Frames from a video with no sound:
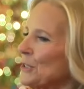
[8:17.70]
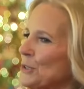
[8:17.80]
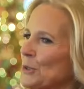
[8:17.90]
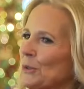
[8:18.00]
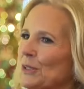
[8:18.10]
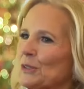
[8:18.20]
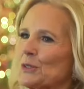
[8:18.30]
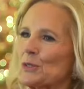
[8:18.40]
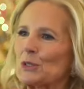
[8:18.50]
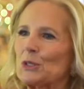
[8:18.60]
sure that they're
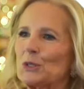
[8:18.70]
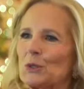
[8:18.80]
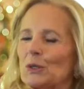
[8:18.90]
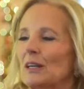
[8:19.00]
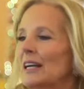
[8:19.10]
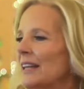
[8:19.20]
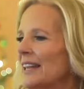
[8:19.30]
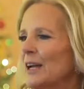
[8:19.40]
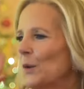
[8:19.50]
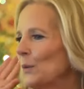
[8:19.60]
secure. They
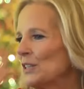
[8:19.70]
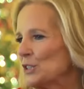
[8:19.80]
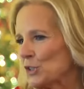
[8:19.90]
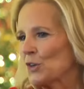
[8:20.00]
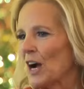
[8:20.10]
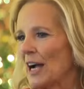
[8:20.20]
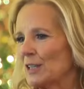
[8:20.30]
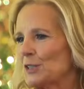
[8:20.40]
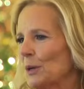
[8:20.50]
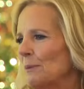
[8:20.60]
always try
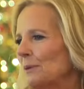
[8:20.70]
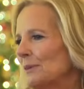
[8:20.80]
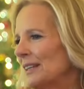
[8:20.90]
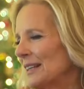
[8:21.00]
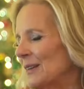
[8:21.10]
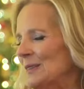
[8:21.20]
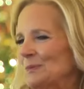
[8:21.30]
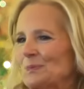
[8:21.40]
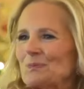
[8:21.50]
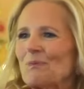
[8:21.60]
to. I mean, you know.
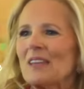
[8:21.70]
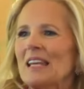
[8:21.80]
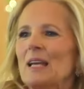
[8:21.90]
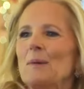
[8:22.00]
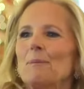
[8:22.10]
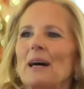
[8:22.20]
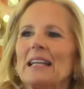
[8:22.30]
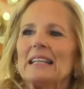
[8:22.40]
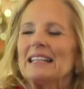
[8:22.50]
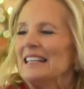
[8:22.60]
But
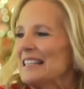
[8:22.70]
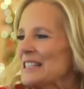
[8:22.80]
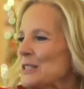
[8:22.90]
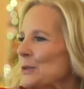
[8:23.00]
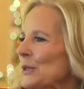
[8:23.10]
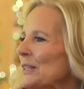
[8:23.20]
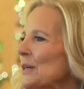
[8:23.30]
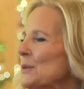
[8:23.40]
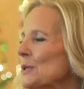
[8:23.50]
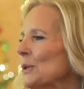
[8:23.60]
it's during
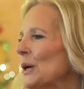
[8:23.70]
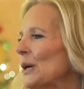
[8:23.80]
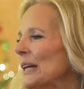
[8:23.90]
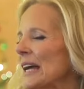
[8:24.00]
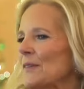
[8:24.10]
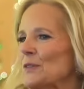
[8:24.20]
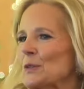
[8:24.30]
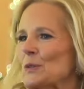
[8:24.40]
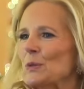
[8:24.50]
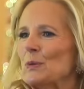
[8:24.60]
those long
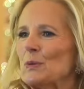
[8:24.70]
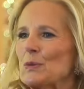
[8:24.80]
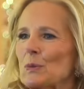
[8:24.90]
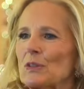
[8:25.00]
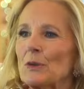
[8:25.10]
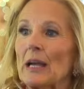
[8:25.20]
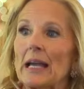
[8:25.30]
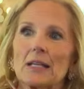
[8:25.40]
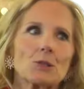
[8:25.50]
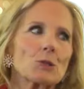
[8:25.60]
afternoons when your
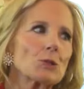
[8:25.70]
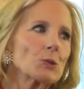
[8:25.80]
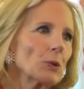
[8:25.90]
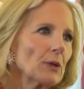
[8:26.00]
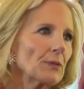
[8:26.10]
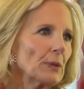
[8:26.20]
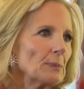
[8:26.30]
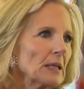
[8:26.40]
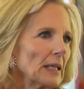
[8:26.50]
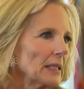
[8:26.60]
hands are sore from
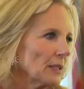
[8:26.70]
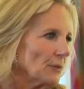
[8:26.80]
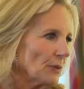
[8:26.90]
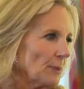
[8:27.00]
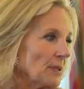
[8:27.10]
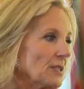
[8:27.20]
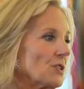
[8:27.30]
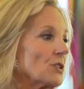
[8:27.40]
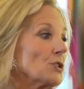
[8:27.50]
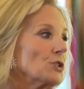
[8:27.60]
cutting the
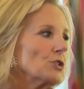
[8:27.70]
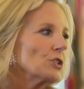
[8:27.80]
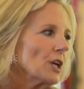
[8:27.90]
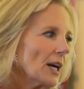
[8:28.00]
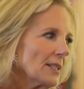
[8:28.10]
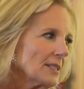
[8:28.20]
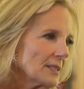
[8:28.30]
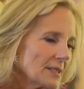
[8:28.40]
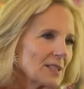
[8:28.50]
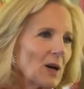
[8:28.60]
ribbons
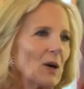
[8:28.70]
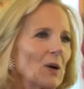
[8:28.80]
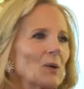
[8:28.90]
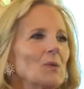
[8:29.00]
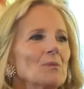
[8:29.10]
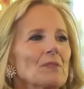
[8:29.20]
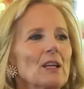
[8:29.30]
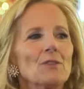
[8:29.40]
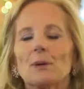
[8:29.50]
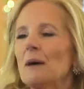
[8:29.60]
just so,
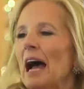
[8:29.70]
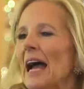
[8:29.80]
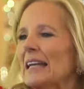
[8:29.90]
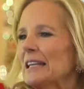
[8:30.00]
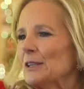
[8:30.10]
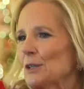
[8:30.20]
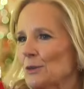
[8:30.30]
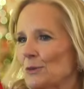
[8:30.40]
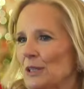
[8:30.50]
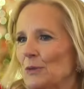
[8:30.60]
from hanging the
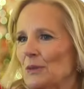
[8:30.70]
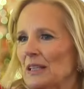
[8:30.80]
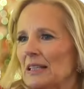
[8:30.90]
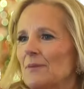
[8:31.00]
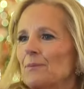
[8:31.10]
greenery,